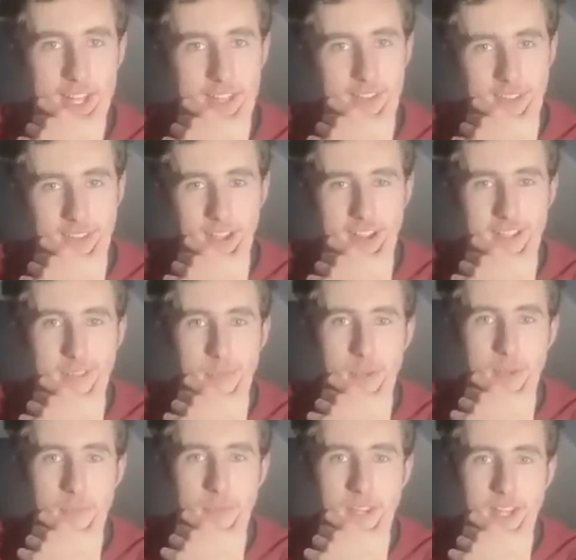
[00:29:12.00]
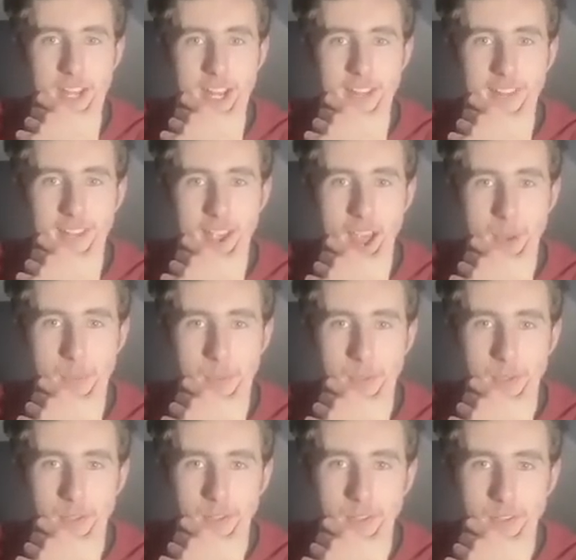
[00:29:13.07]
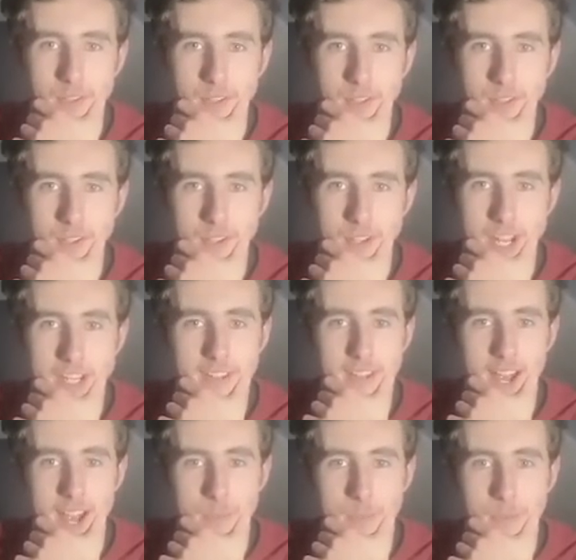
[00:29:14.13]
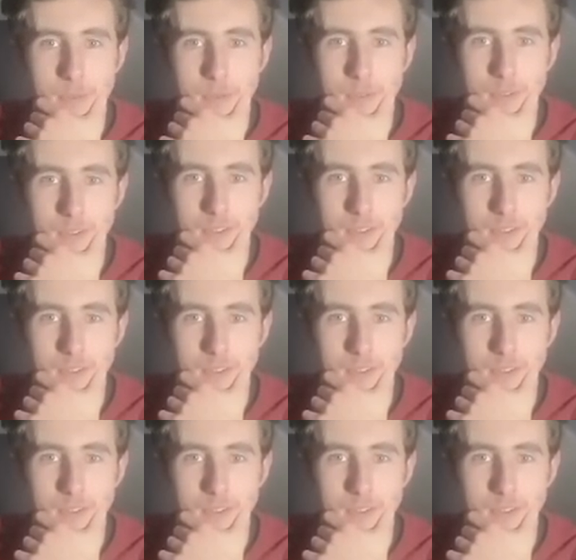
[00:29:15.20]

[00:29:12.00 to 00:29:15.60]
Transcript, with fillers: That's nice, but it's Apple. It's an apple.